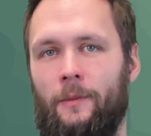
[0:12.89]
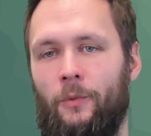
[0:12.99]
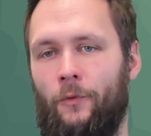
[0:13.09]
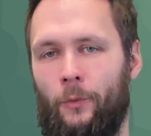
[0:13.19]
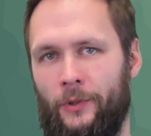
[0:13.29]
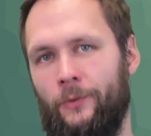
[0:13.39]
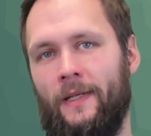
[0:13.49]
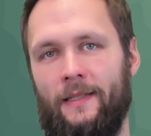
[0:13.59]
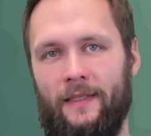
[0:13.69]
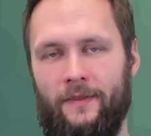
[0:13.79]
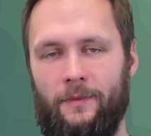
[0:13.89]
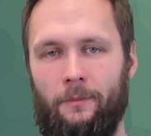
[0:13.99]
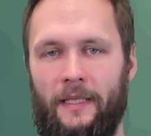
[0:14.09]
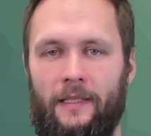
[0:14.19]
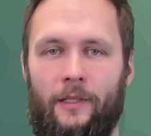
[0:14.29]
Before we do that, let's
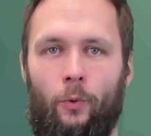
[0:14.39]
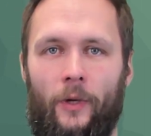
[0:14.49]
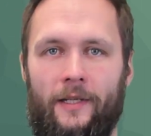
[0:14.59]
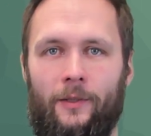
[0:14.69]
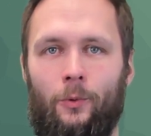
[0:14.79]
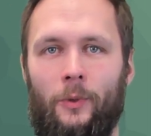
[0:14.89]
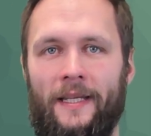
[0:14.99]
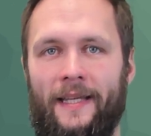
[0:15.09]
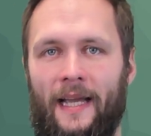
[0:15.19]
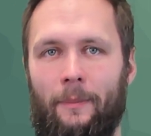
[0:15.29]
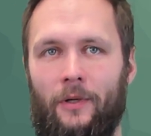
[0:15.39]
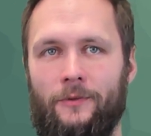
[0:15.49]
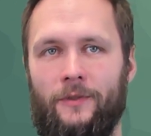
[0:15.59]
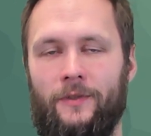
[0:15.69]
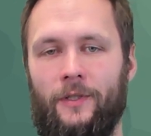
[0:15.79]
make a quick recap
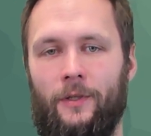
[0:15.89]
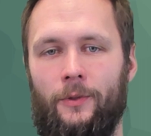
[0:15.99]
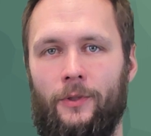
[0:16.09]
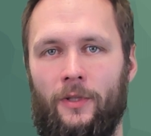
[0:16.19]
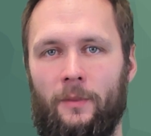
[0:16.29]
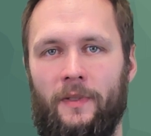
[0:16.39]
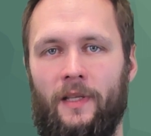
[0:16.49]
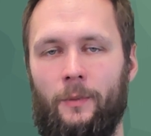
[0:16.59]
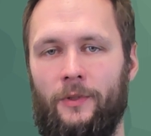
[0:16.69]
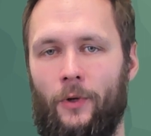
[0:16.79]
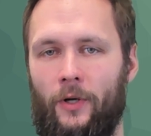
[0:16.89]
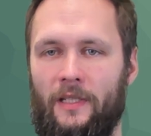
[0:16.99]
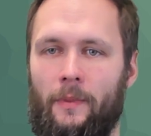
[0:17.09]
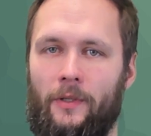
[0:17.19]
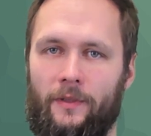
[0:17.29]
of the circular economy that we
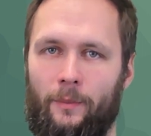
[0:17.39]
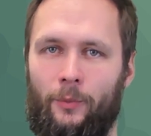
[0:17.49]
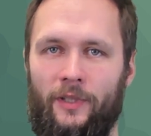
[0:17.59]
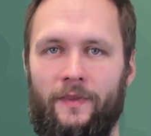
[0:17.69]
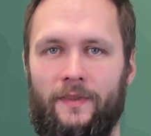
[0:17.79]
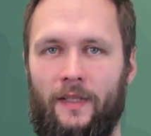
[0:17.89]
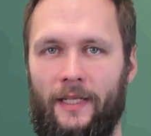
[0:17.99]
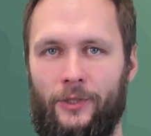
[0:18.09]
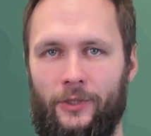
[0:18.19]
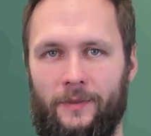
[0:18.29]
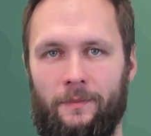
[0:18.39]
talked about in the previous lectures.